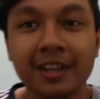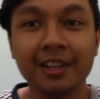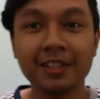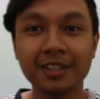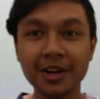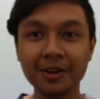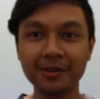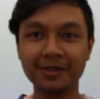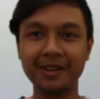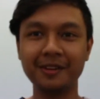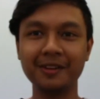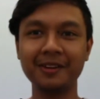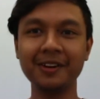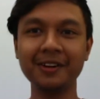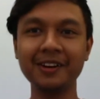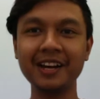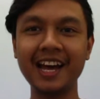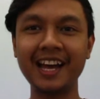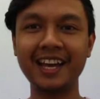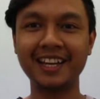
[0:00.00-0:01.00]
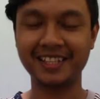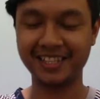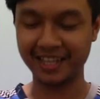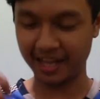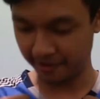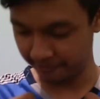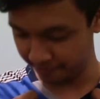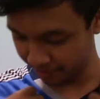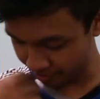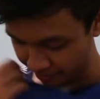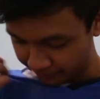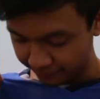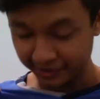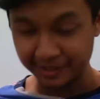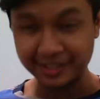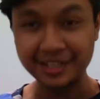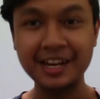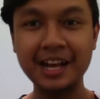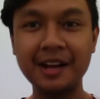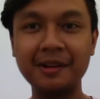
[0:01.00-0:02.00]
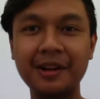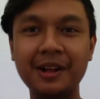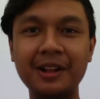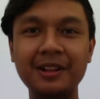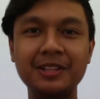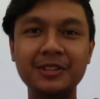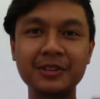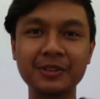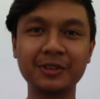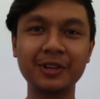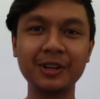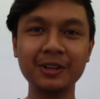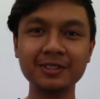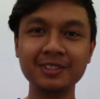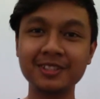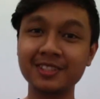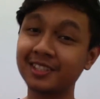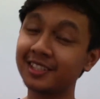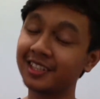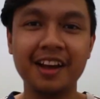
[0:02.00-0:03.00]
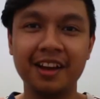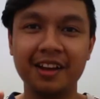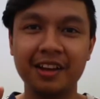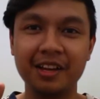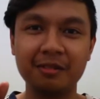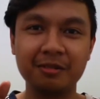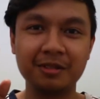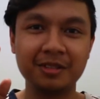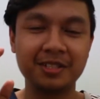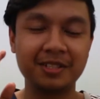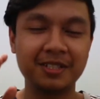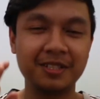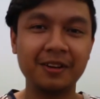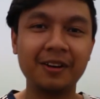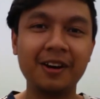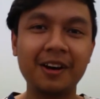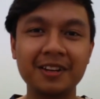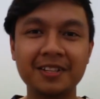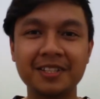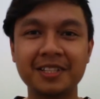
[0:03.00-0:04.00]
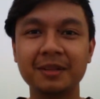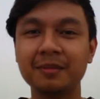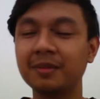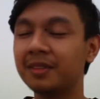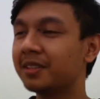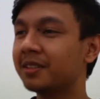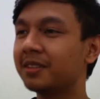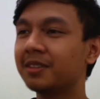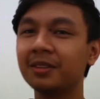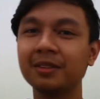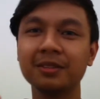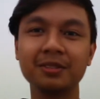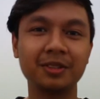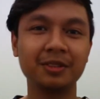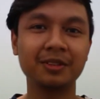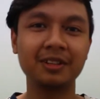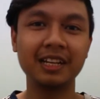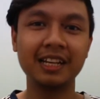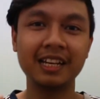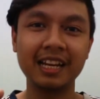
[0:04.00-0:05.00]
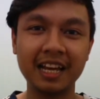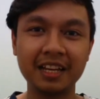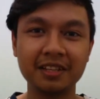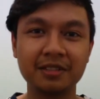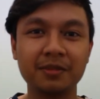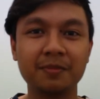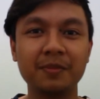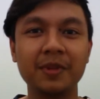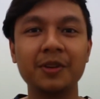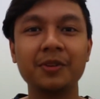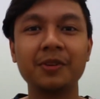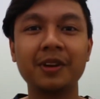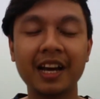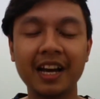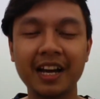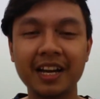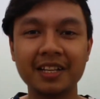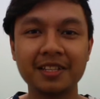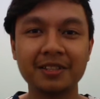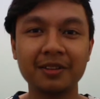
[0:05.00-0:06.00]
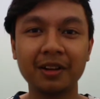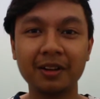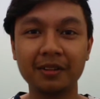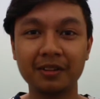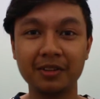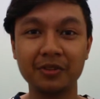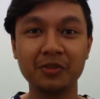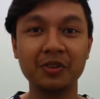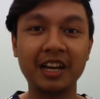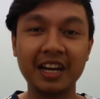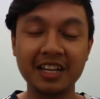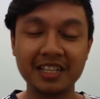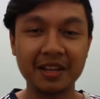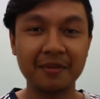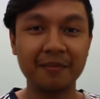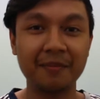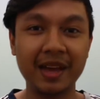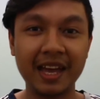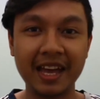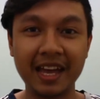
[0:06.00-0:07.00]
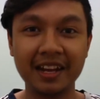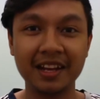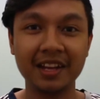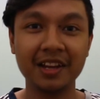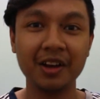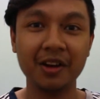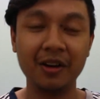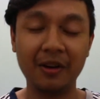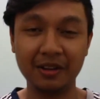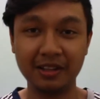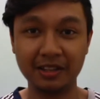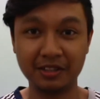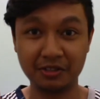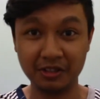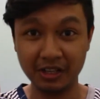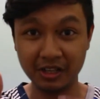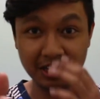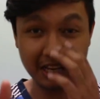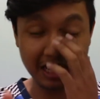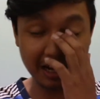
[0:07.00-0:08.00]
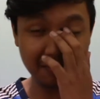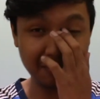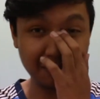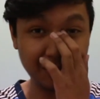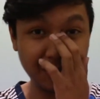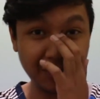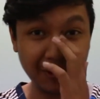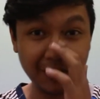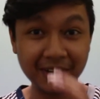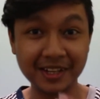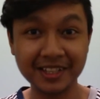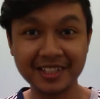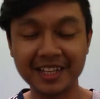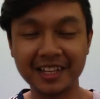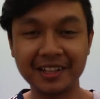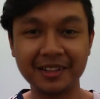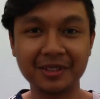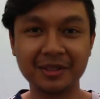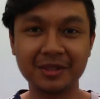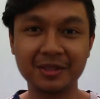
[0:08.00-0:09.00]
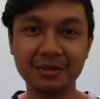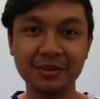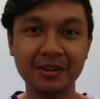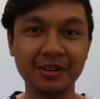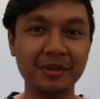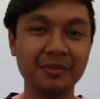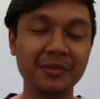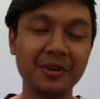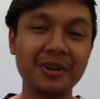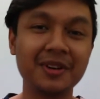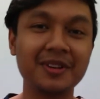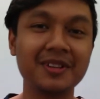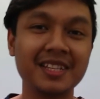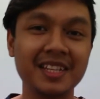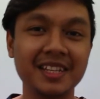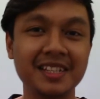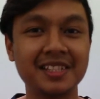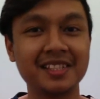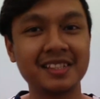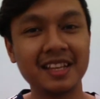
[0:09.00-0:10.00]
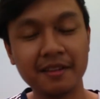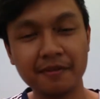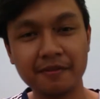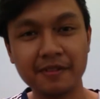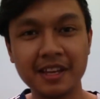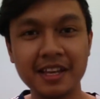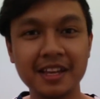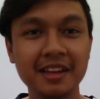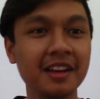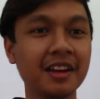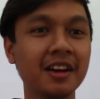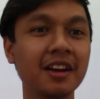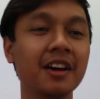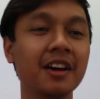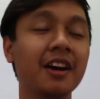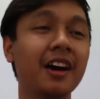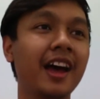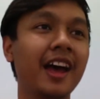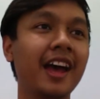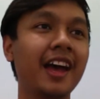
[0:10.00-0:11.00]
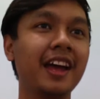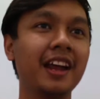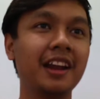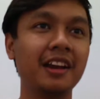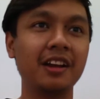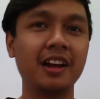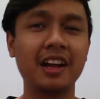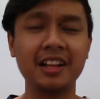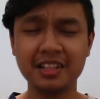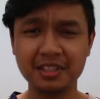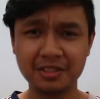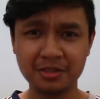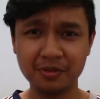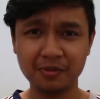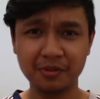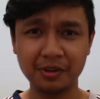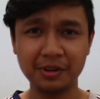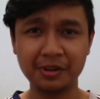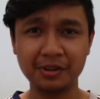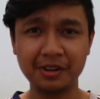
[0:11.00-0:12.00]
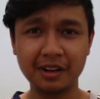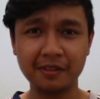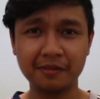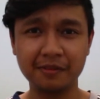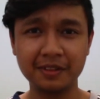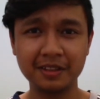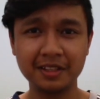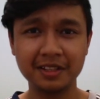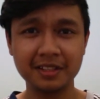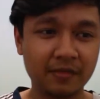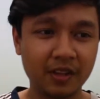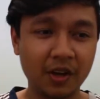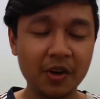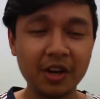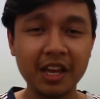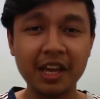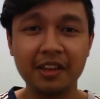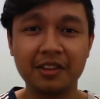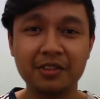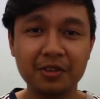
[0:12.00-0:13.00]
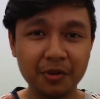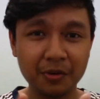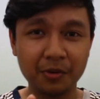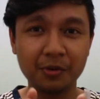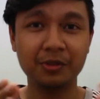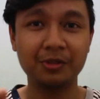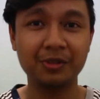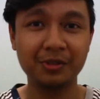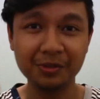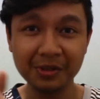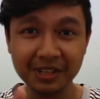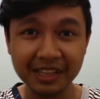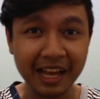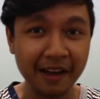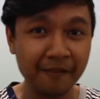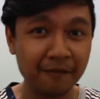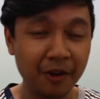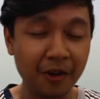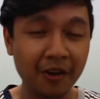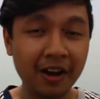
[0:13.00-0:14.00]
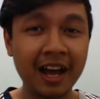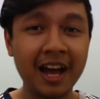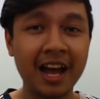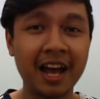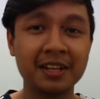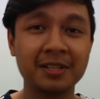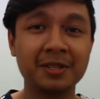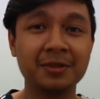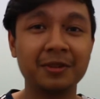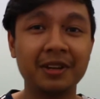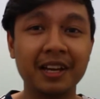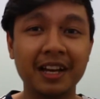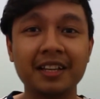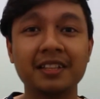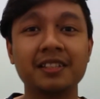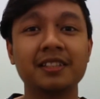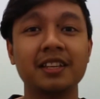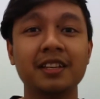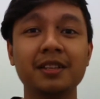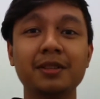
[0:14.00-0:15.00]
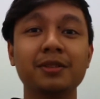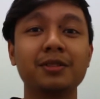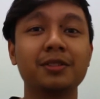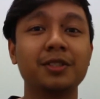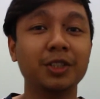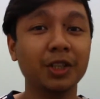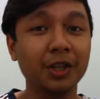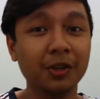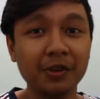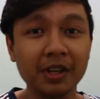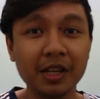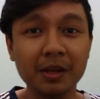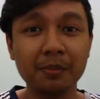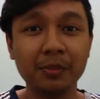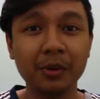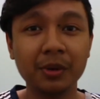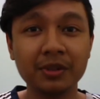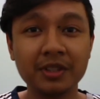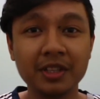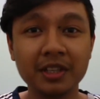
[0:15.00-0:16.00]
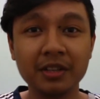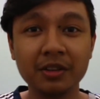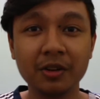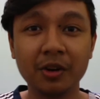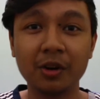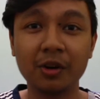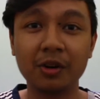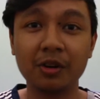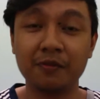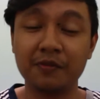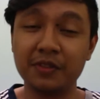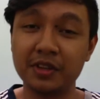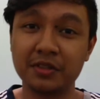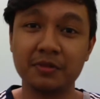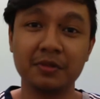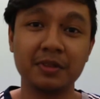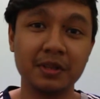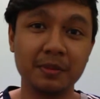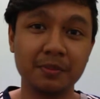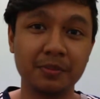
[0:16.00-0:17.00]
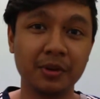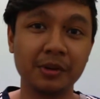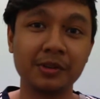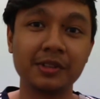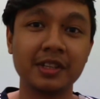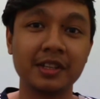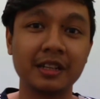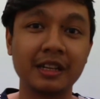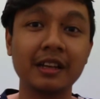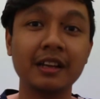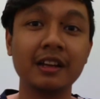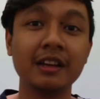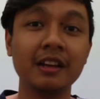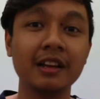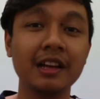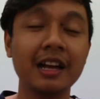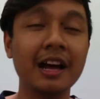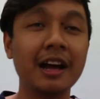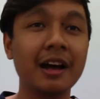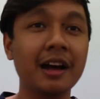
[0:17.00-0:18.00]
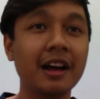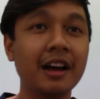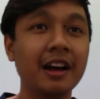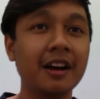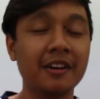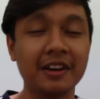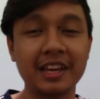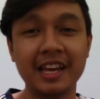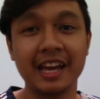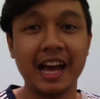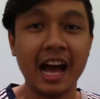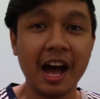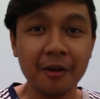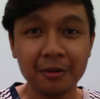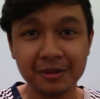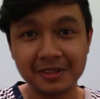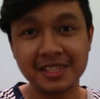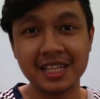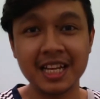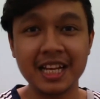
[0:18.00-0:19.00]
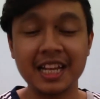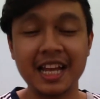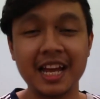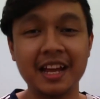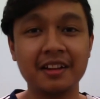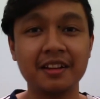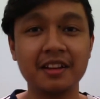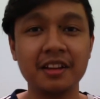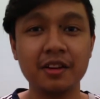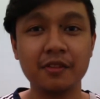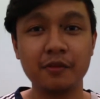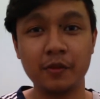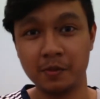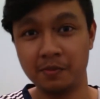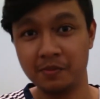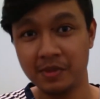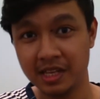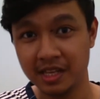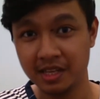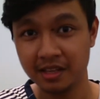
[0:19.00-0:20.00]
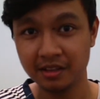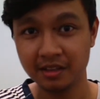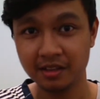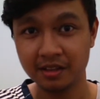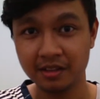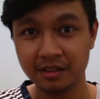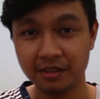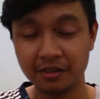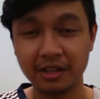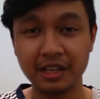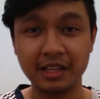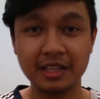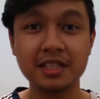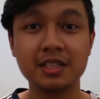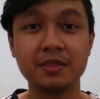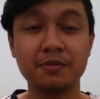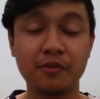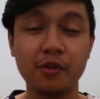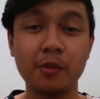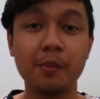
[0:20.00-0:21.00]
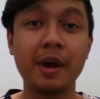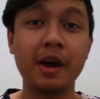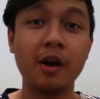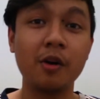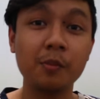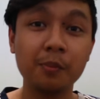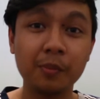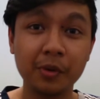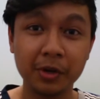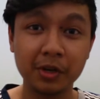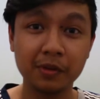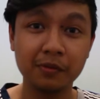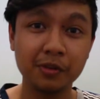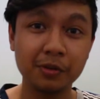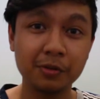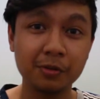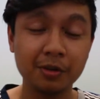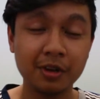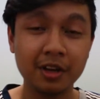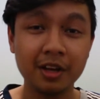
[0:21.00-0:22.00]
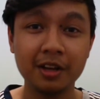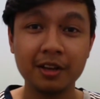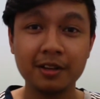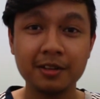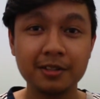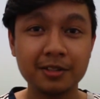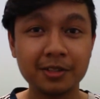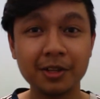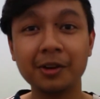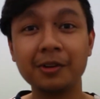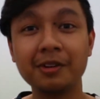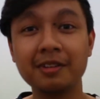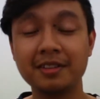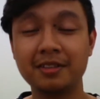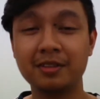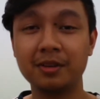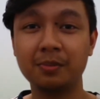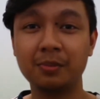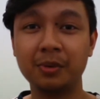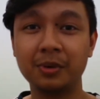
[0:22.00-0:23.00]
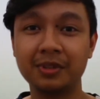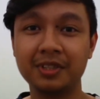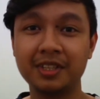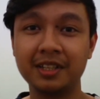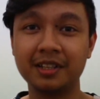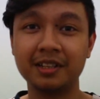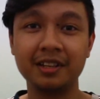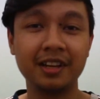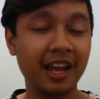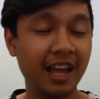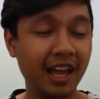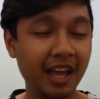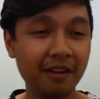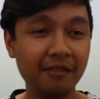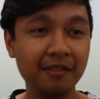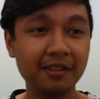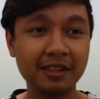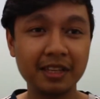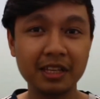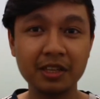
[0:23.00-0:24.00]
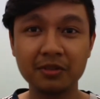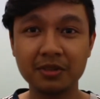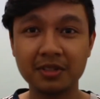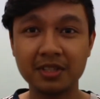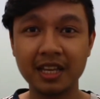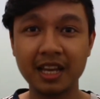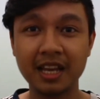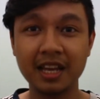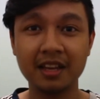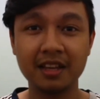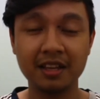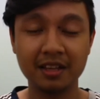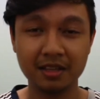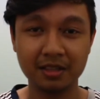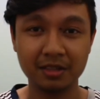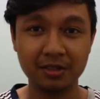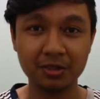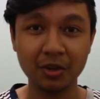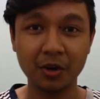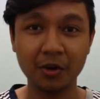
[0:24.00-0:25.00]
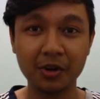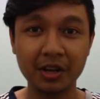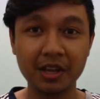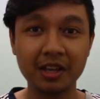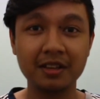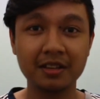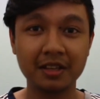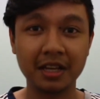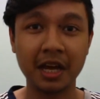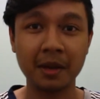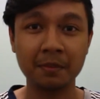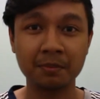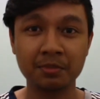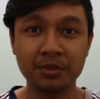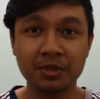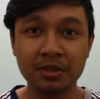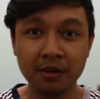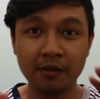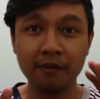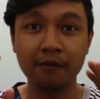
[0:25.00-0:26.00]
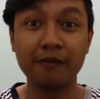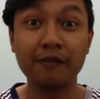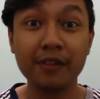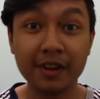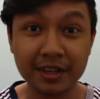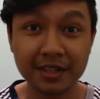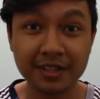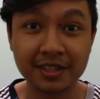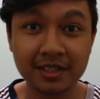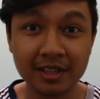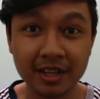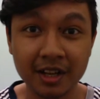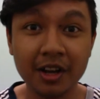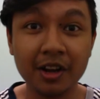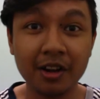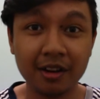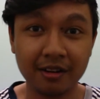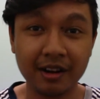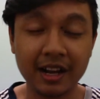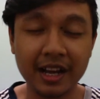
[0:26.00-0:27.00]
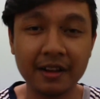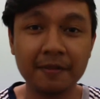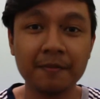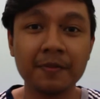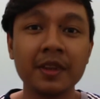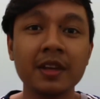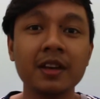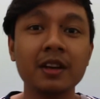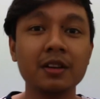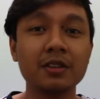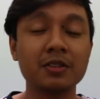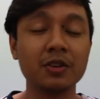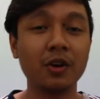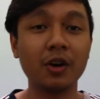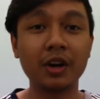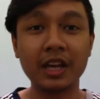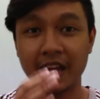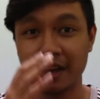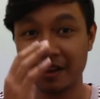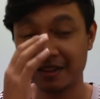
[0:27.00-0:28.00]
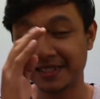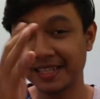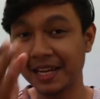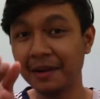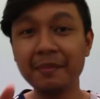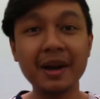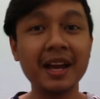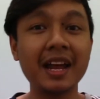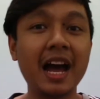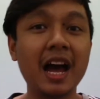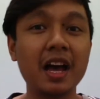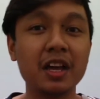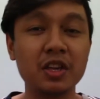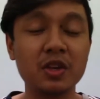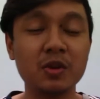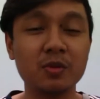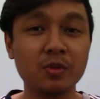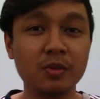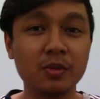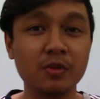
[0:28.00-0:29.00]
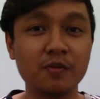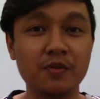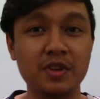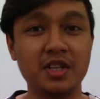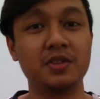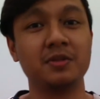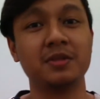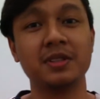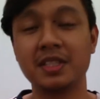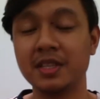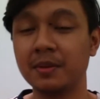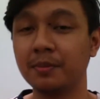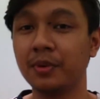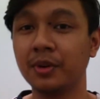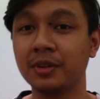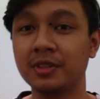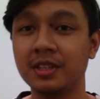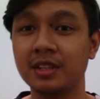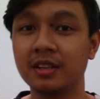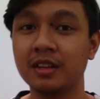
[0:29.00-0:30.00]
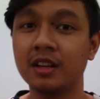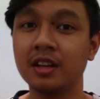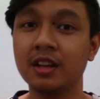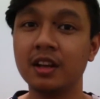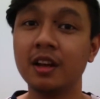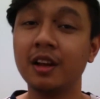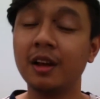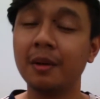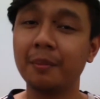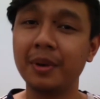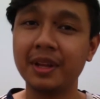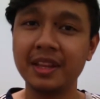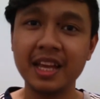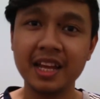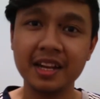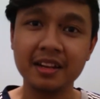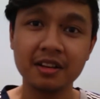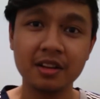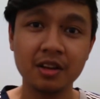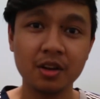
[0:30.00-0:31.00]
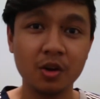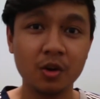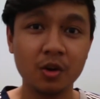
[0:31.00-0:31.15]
So there you go, guys. I'm all freshened up, all new clothes. It was so awesome. It's so totally nice to meet you guys, all the new guys I met, all the three young boys and two other models and Steffi and other two photographers. Okay, so during that vlog, I asked you guys, is story important or visual important? Okay, I will say that for me, okay, this is from my own point of view, story is important. Everything you say, story comes first, alright? So okay, some might argue visual is important, but then